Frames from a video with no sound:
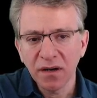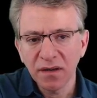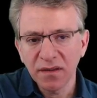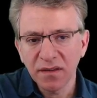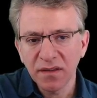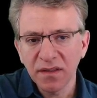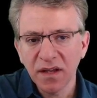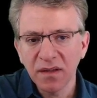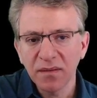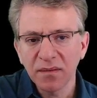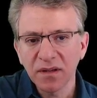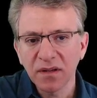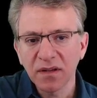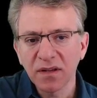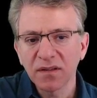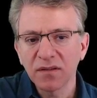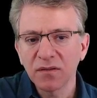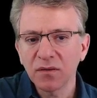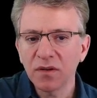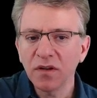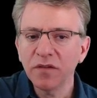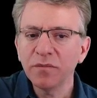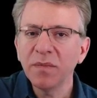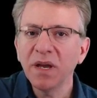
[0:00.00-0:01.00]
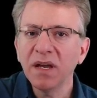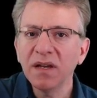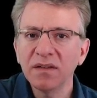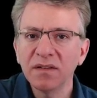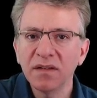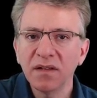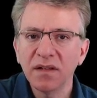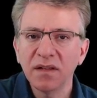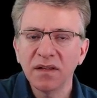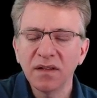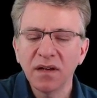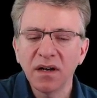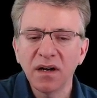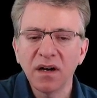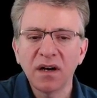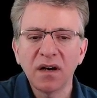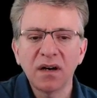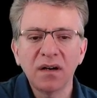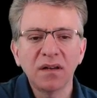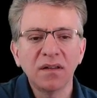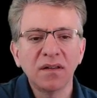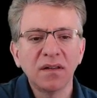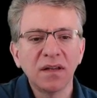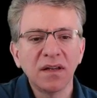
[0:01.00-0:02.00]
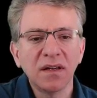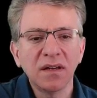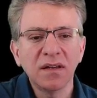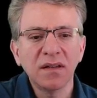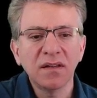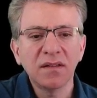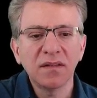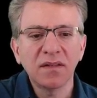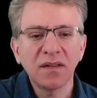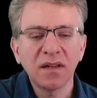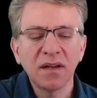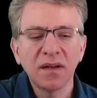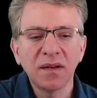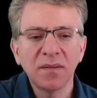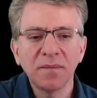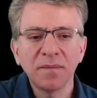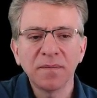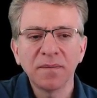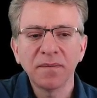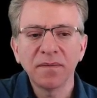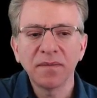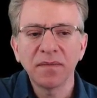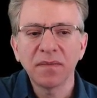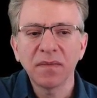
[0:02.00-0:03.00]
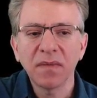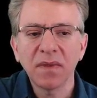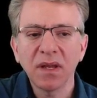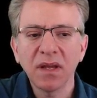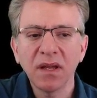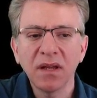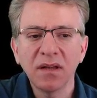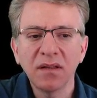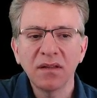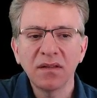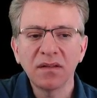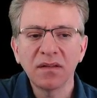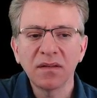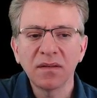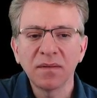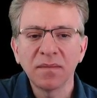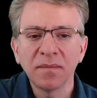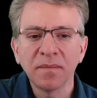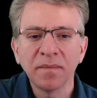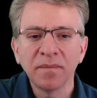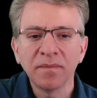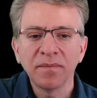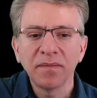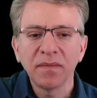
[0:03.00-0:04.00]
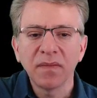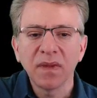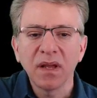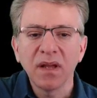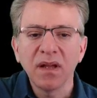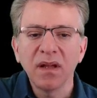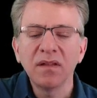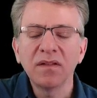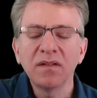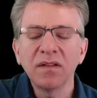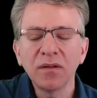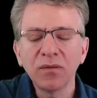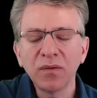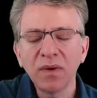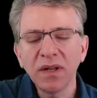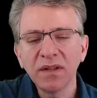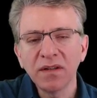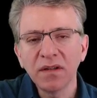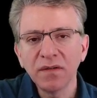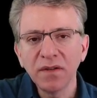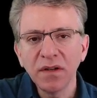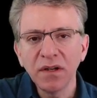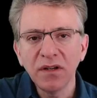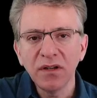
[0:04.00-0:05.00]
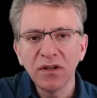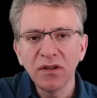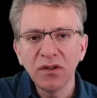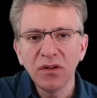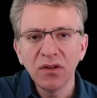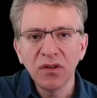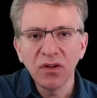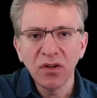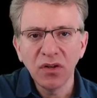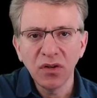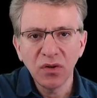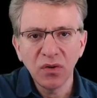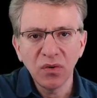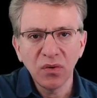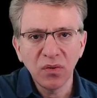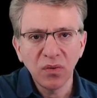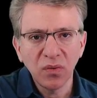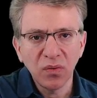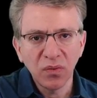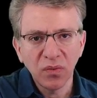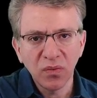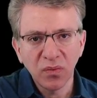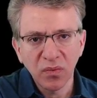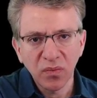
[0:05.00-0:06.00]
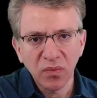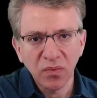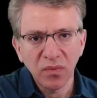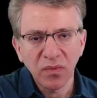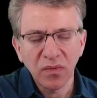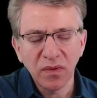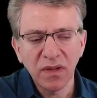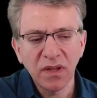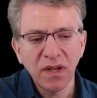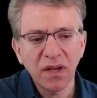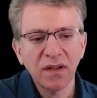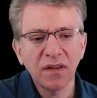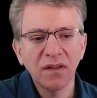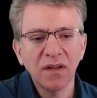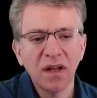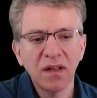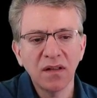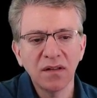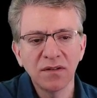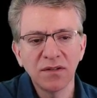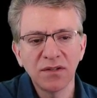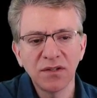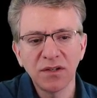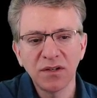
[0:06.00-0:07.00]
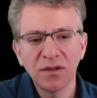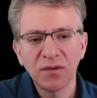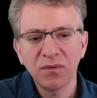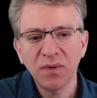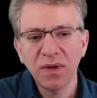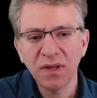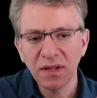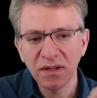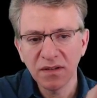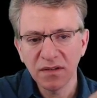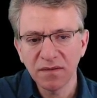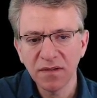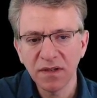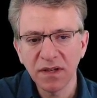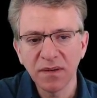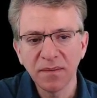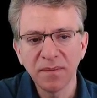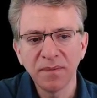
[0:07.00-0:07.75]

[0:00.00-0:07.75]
that sort of makes it hard is it's still relatively new technology, relatively.